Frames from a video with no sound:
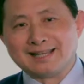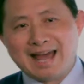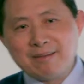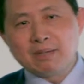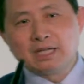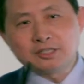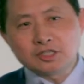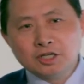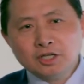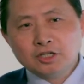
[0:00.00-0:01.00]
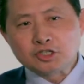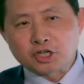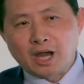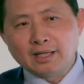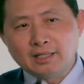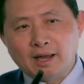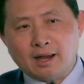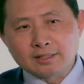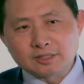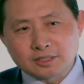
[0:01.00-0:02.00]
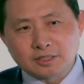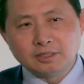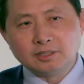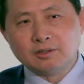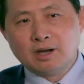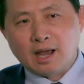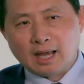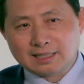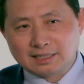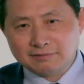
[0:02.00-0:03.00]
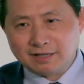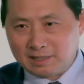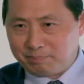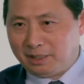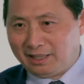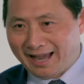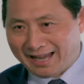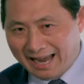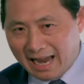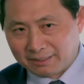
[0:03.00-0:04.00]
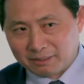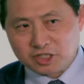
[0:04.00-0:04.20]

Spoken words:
And that means China are still a developing economy.